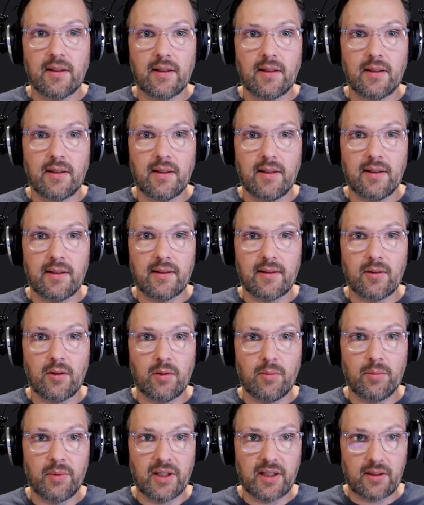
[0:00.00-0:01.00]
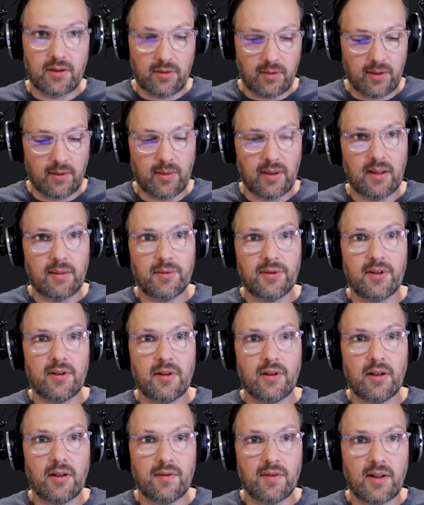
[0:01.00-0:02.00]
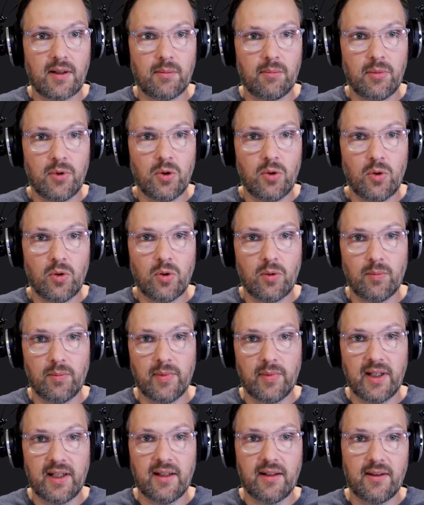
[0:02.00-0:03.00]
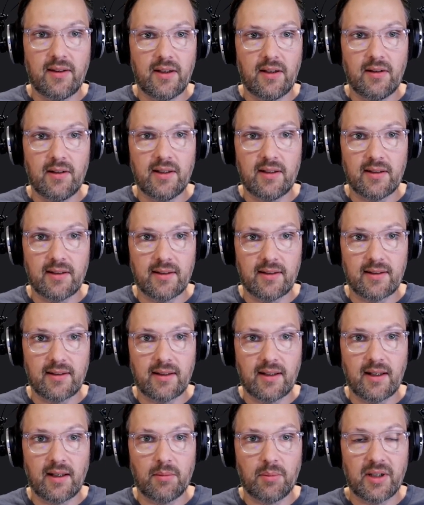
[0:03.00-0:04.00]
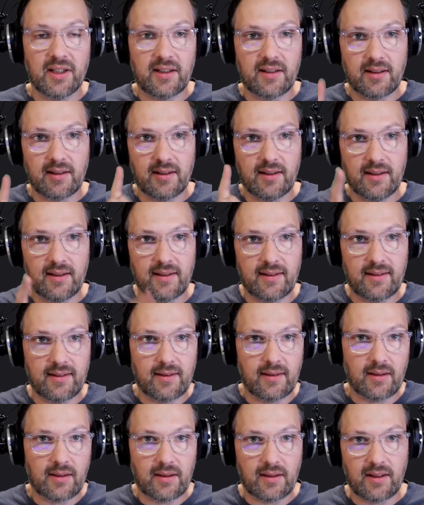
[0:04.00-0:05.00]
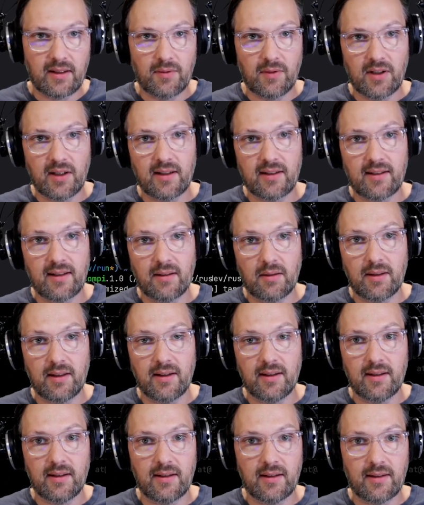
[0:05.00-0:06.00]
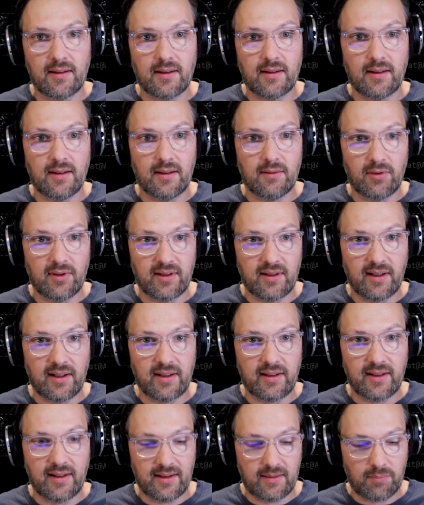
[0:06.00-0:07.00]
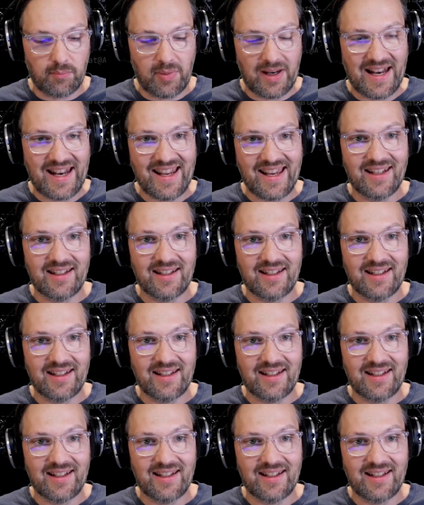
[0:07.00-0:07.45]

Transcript: Let's go back to our web server. Boom, and there it is. Ah, but it's giving us uh, the result as plain